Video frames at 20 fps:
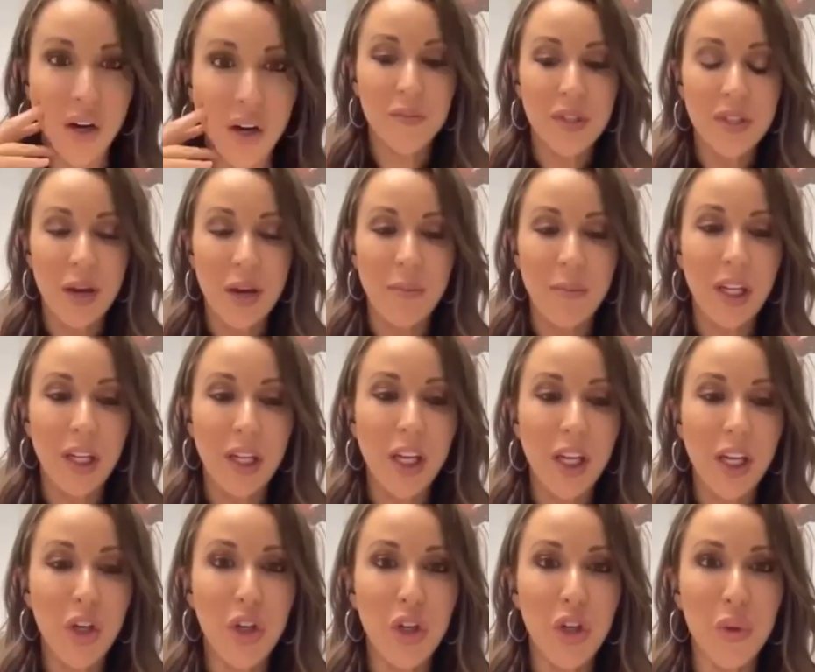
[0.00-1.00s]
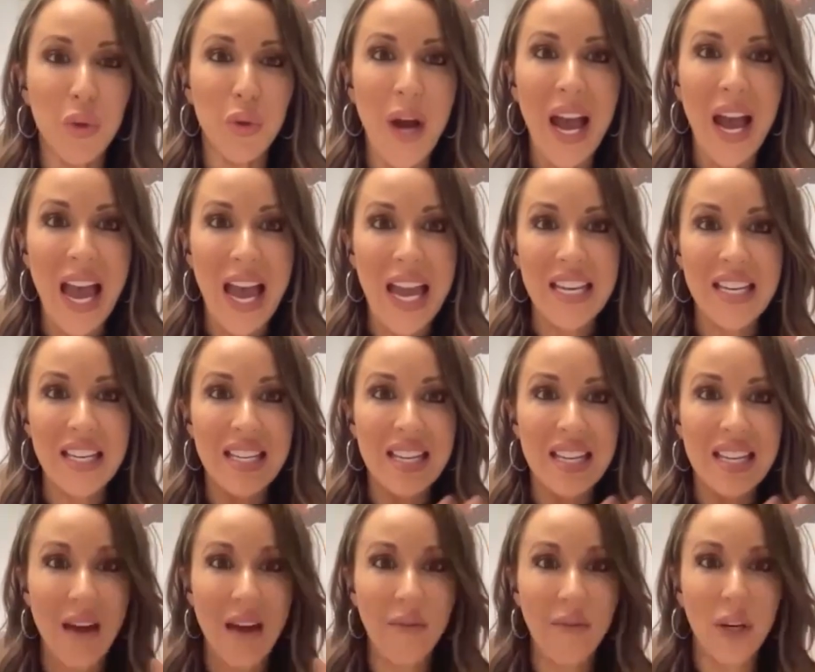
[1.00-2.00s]
Somebody who had
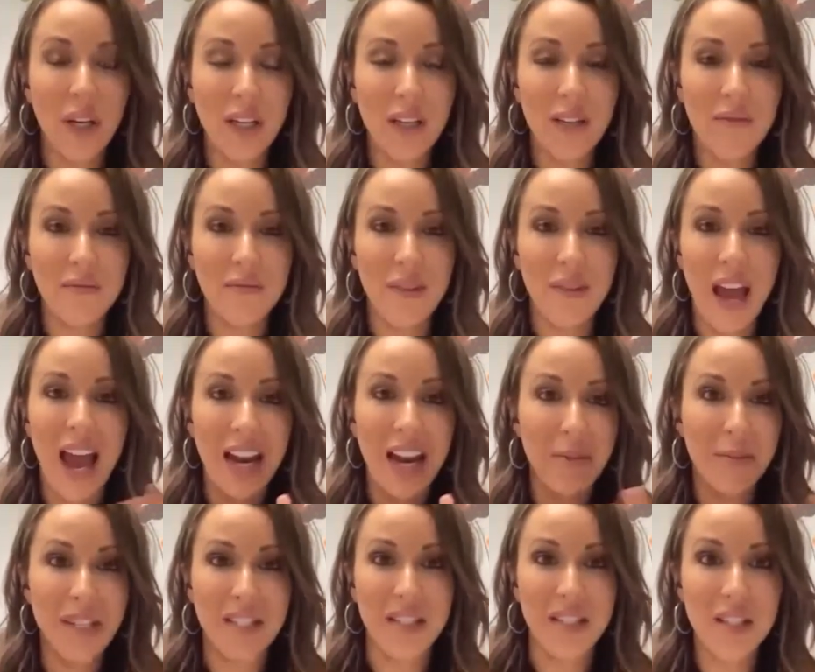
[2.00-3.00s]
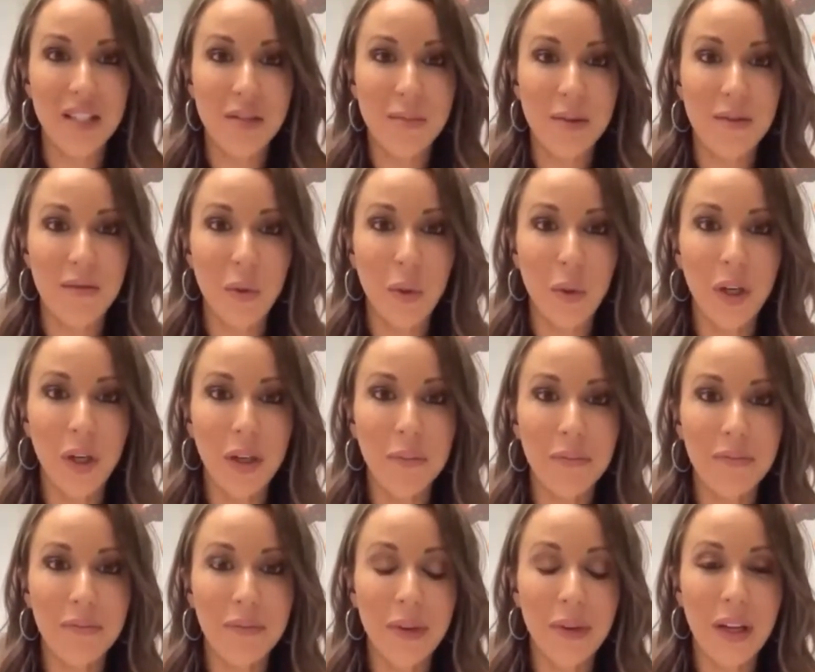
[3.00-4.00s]
never had a business before,
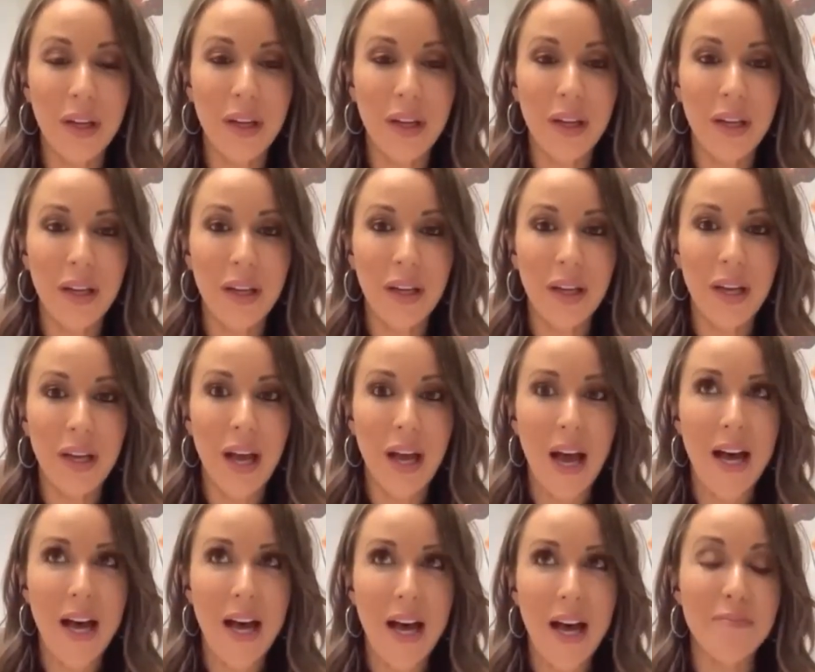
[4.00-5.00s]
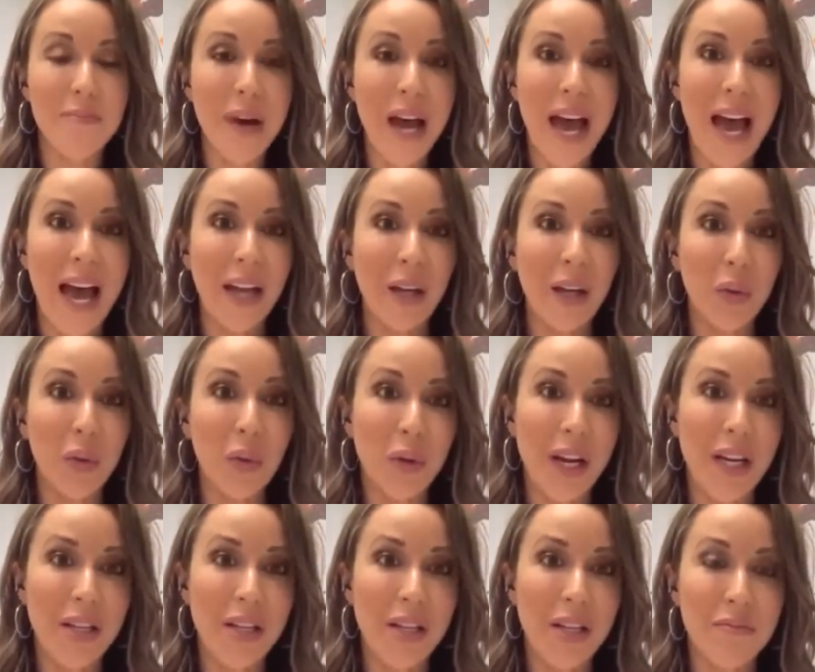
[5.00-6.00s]
but had
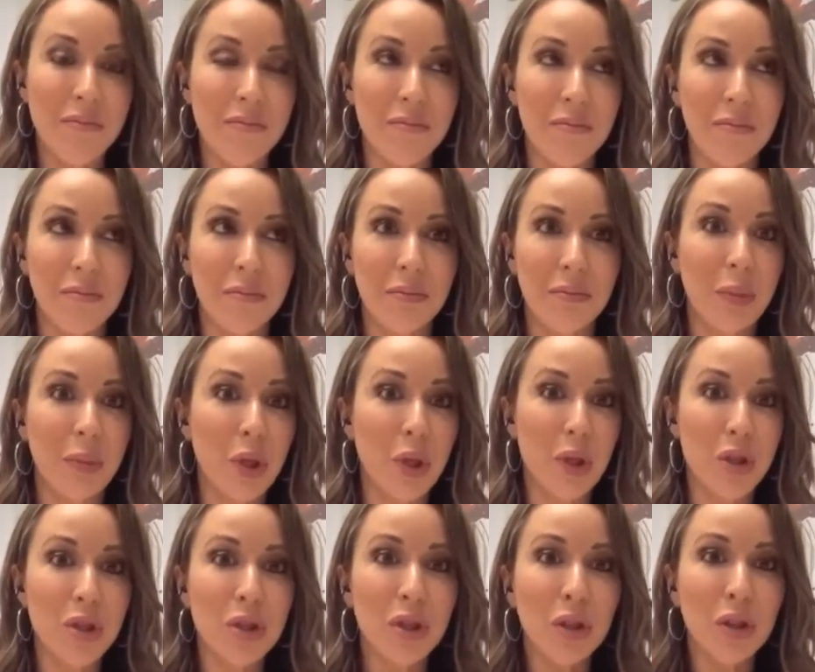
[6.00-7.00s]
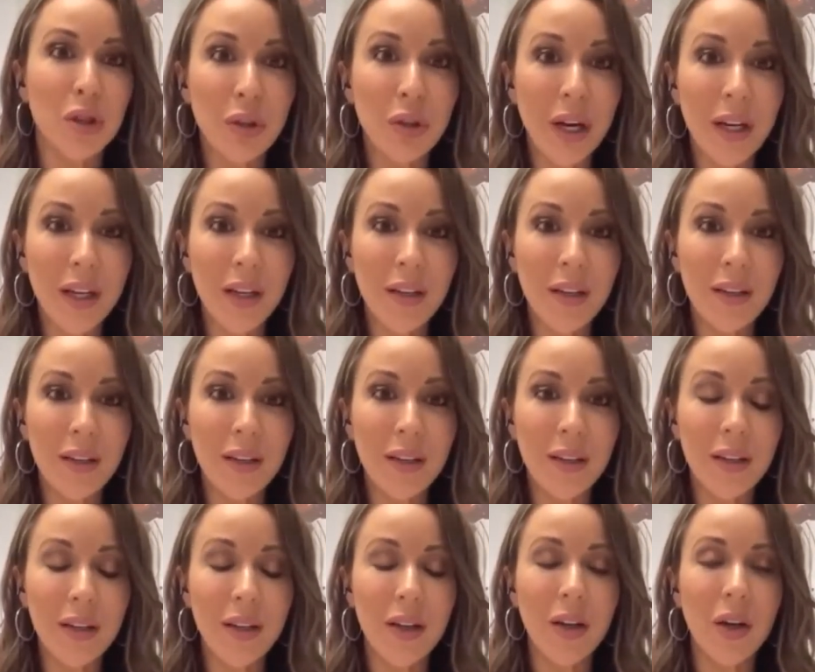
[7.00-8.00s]
great personal credit,
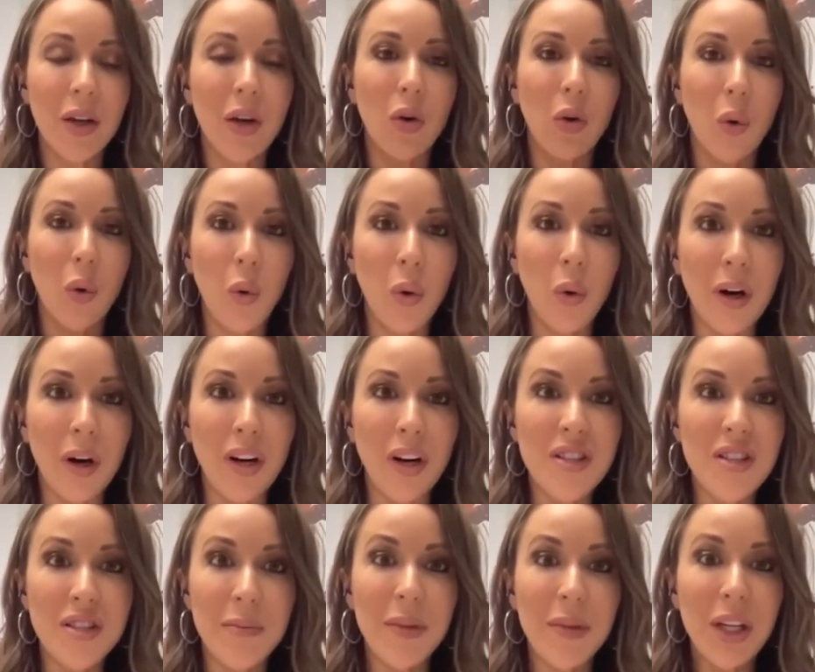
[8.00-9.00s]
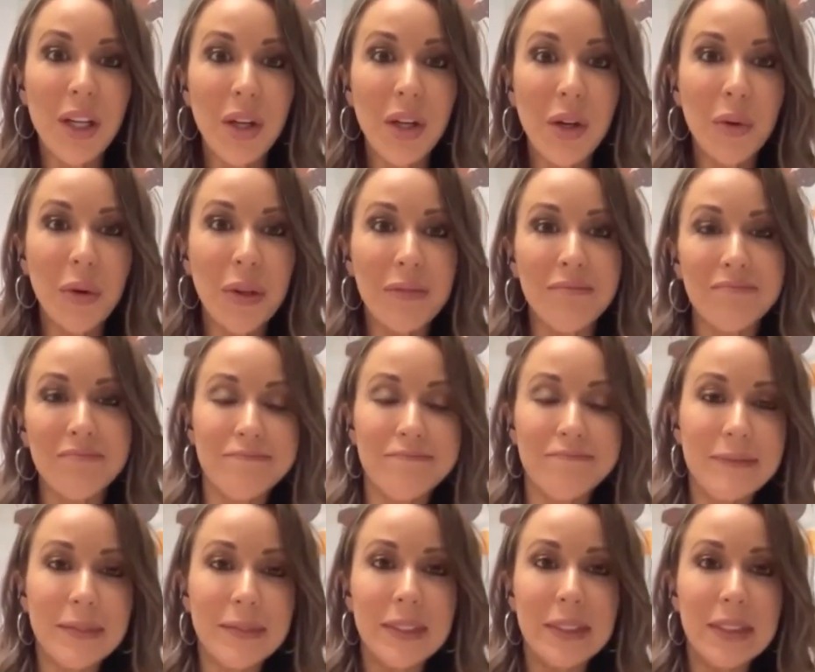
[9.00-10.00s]
or somebody who had
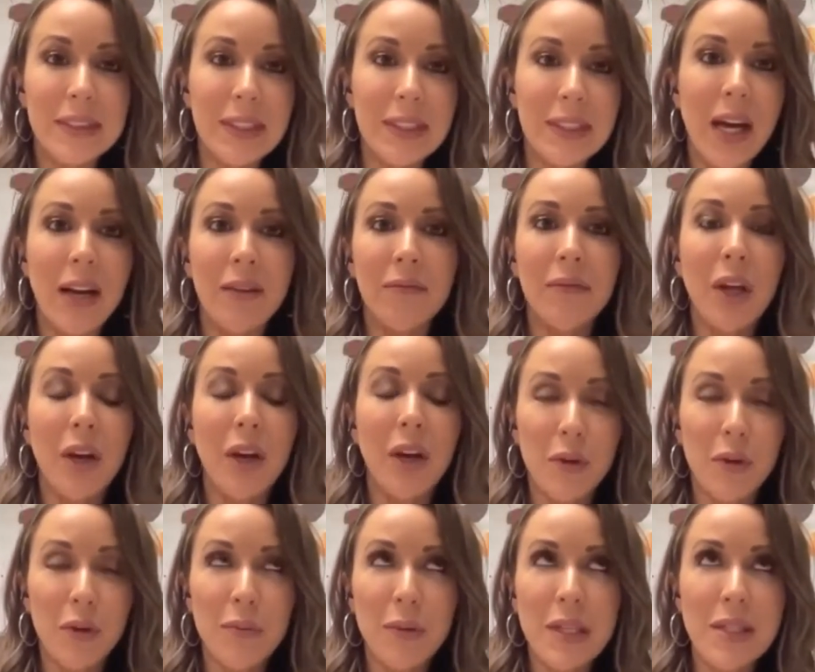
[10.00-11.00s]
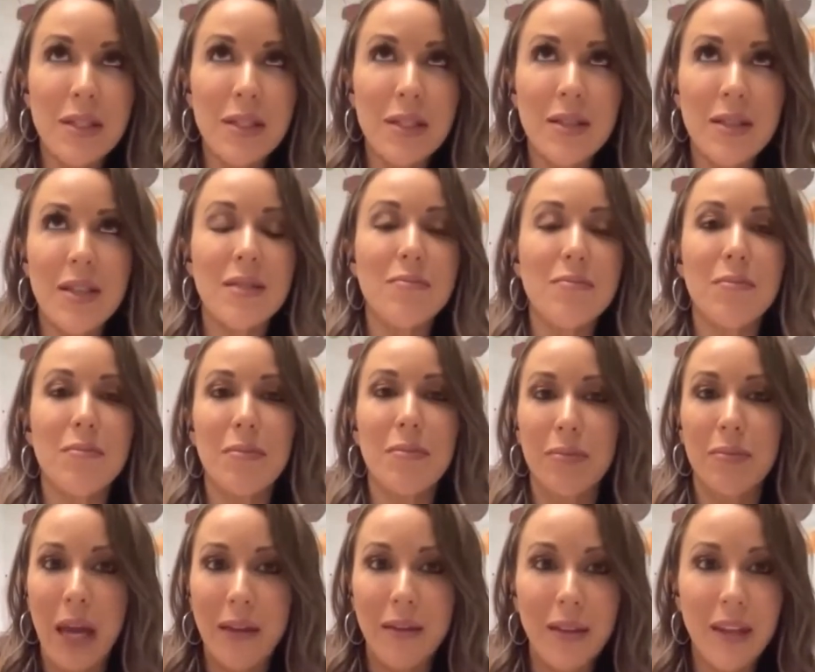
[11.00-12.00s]
done a few businesses,
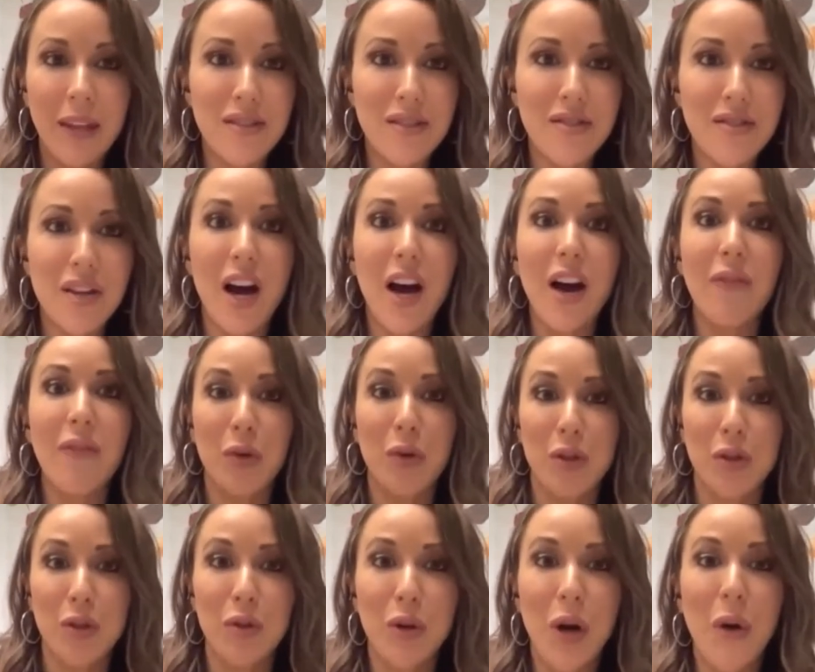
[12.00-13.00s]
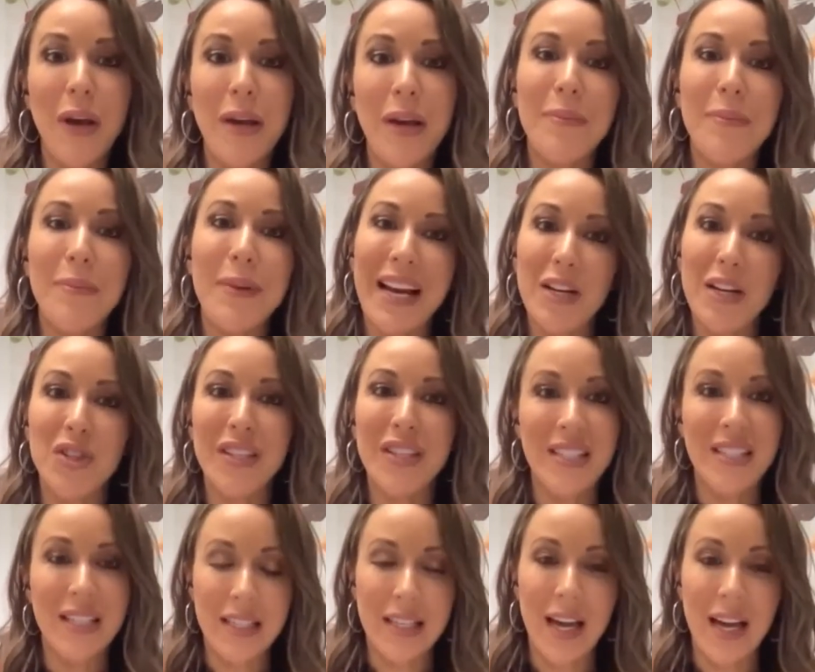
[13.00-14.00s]
paid things off, was growing, but actually
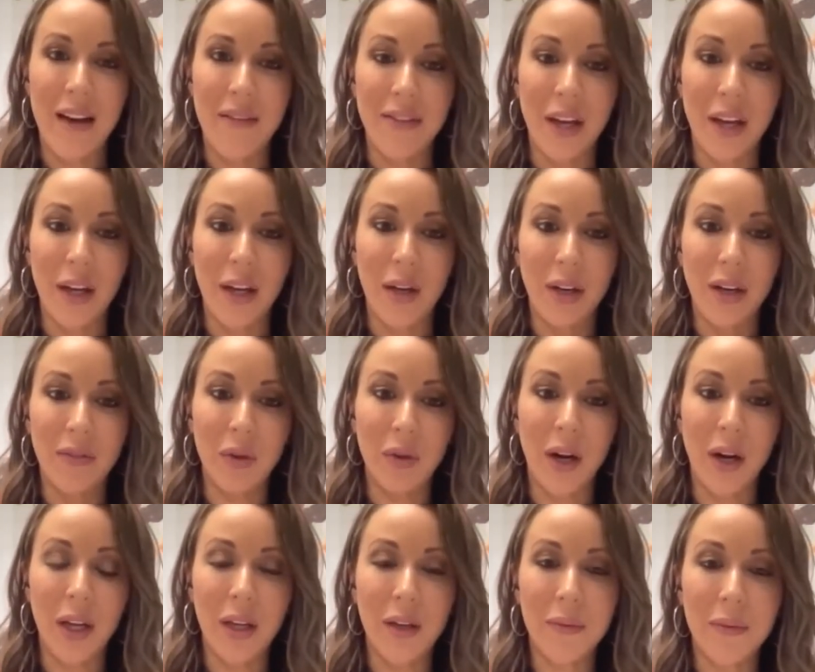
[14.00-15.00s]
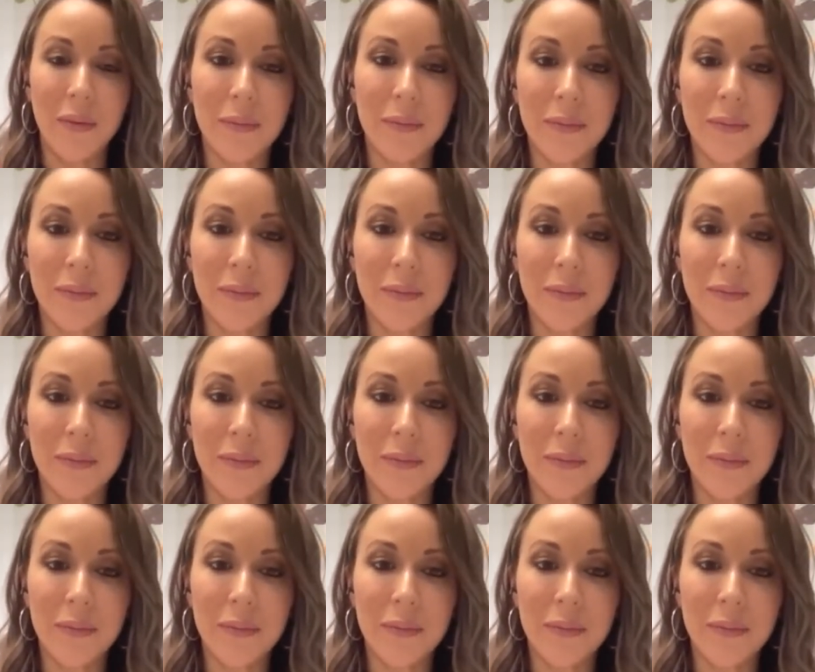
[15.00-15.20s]
didn't have that great of credit.